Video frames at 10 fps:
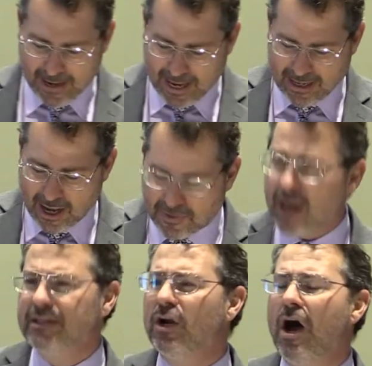And I
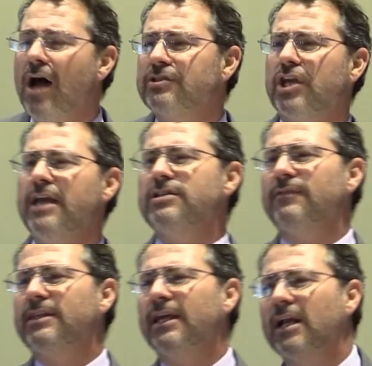thought, you know, I'll change
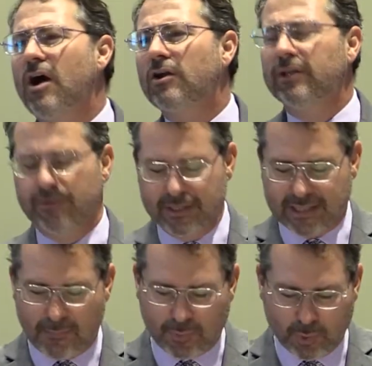everything and I'll clear
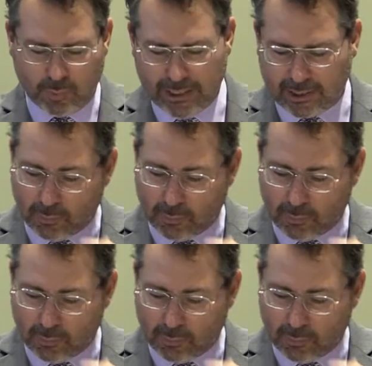this up in a week.